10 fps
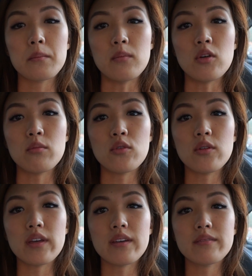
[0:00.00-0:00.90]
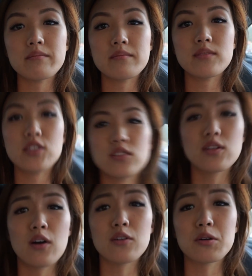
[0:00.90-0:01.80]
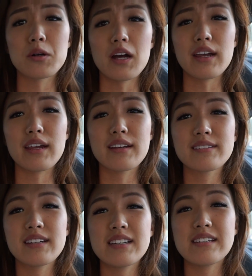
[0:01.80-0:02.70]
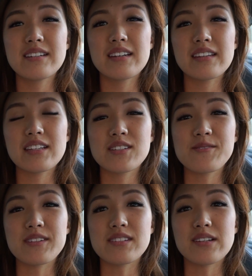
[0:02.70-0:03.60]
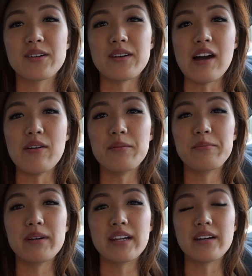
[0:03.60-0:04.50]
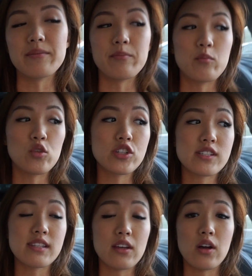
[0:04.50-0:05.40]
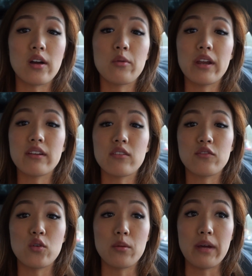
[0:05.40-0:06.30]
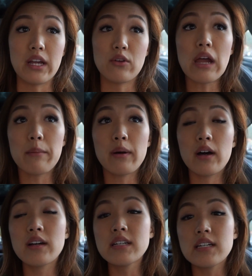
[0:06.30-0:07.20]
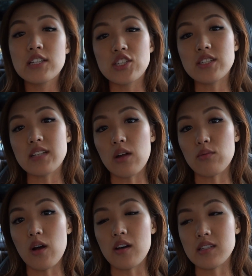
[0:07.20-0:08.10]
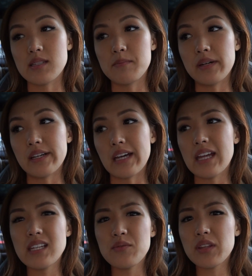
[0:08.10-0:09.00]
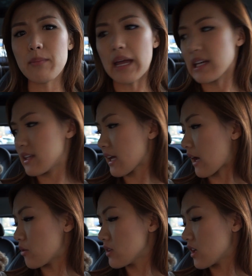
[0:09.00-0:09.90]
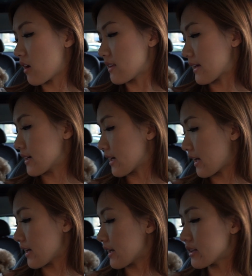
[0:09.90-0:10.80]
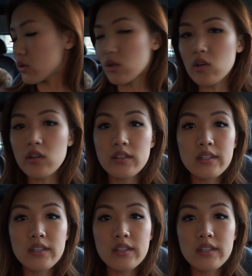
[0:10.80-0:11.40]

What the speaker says: Lemoy. She's all crying. I think she wants to go out, but we're just in the car waiting for my grandma. She's at Ross, but I didn't really buy anything. I only got like a candle.